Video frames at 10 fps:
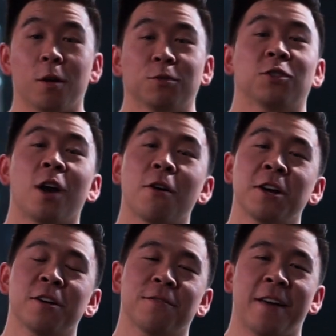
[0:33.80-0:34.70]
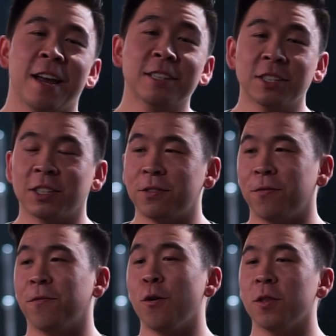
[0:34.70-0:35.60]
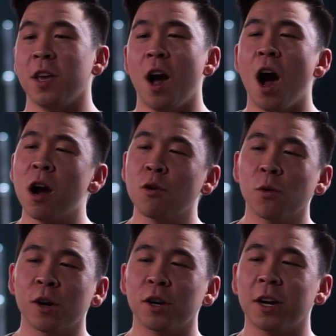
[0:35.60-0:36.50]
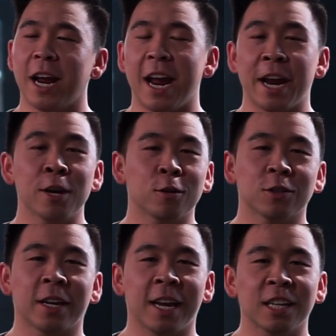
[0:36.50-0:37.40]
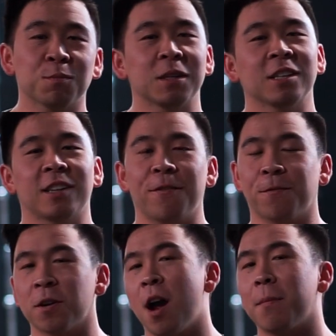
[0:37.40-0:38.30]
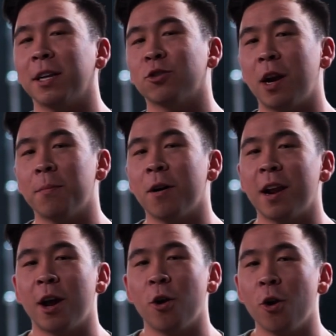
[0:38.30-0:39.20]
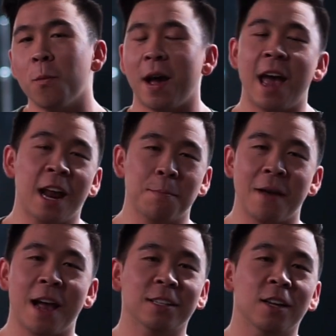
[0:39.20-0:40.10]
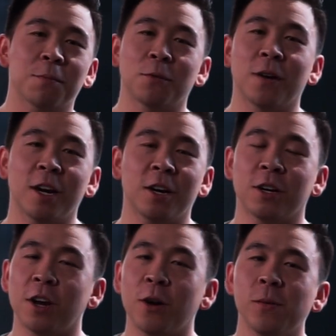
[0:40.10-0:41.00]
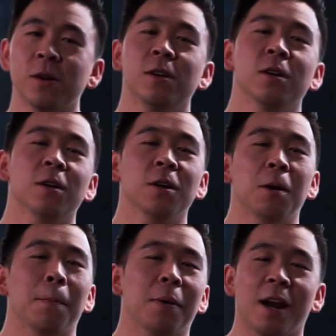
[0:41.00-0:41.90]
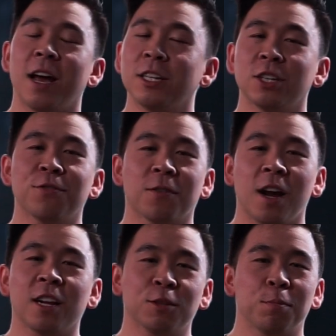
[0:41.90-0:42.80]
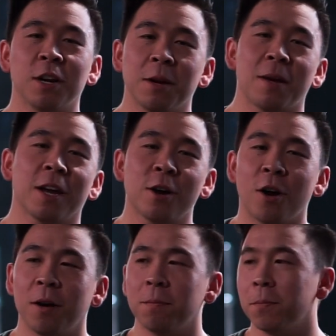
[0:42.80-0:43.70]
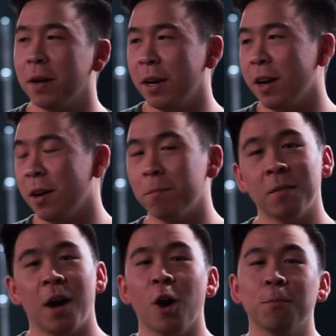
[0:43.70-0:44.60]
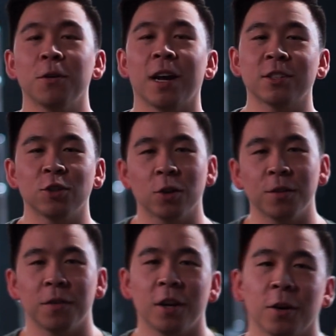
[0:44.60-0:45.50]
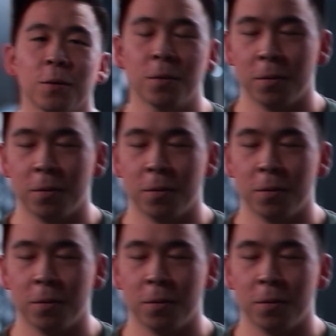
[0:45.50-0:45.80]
Sorry in advance for the awkward angles, I guess, because I forgot my tripod at home. I had it packed up and ready to go, but I just forgot to put it in my car. But I hope you guys enjoy the video.